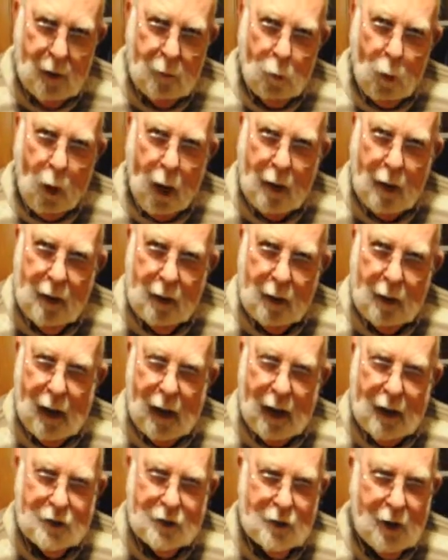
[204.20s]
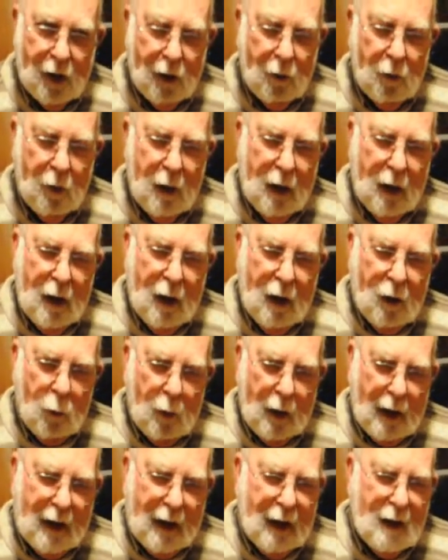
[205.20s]
And so
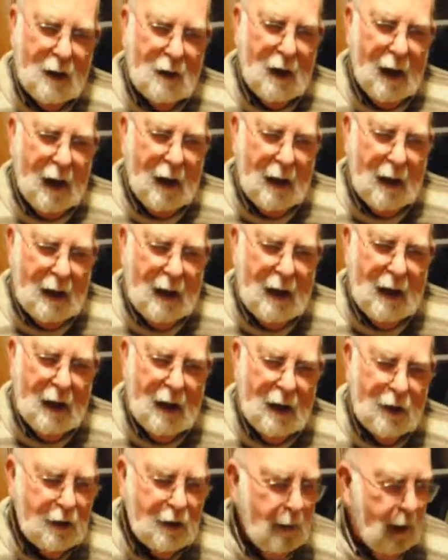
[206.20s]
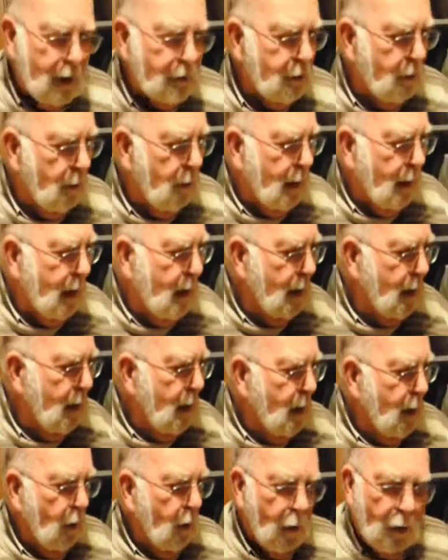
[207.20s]
when they need some extra money
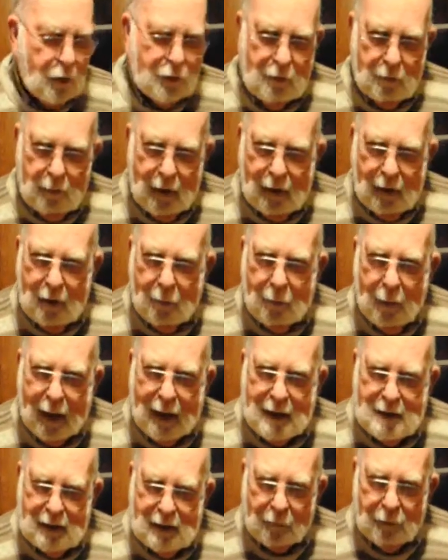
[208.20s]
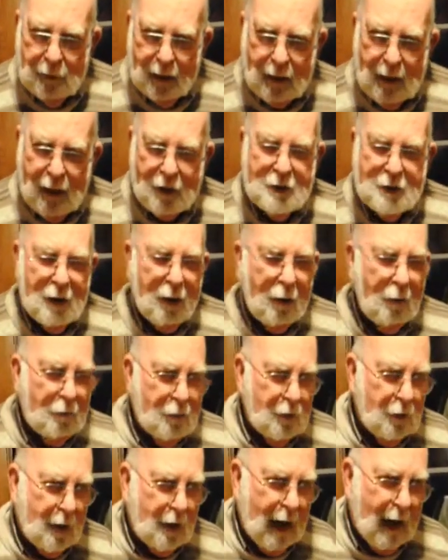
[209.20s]
or some money to buy something, they'll sell a
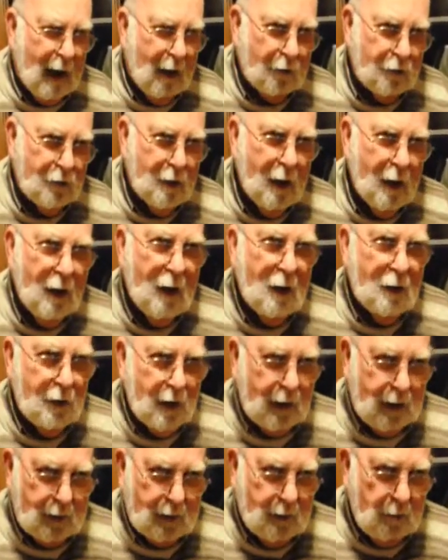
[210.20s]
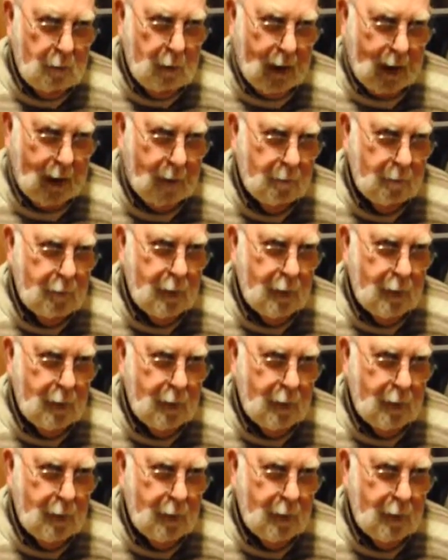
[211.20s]
few cows to get the money.